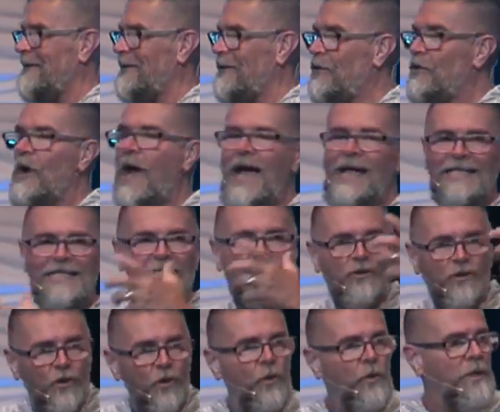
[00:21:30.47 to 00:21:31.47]
You're not
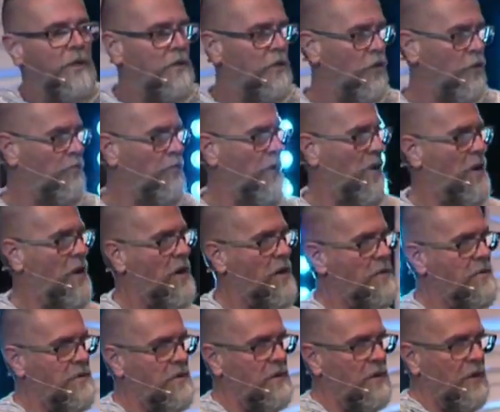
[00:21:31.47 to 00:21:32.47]
doing your
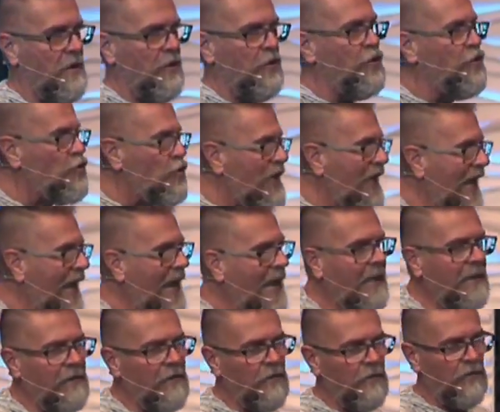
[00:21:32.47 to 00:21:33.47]
part. You
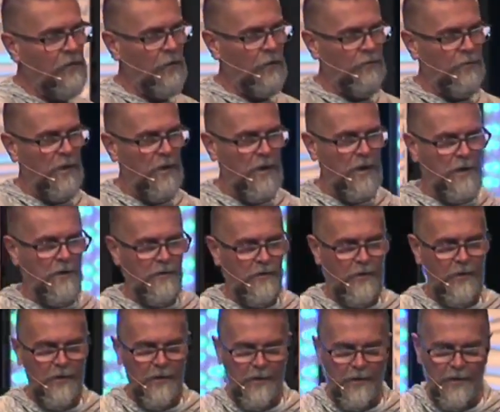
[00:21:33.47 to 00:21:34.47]
can't do your part
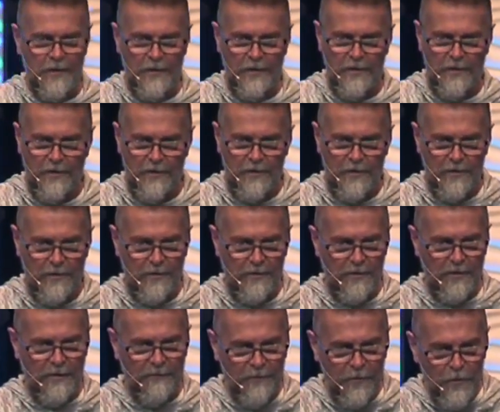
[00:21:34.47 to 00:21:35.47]

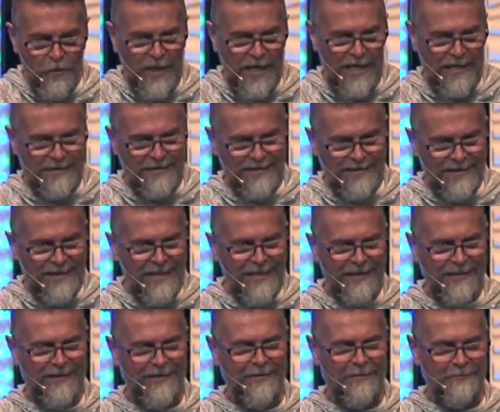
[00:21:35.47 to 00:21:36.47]
if you can't see
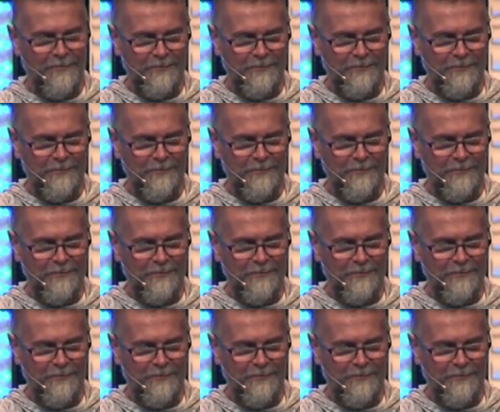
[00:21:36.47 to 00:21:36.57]
it.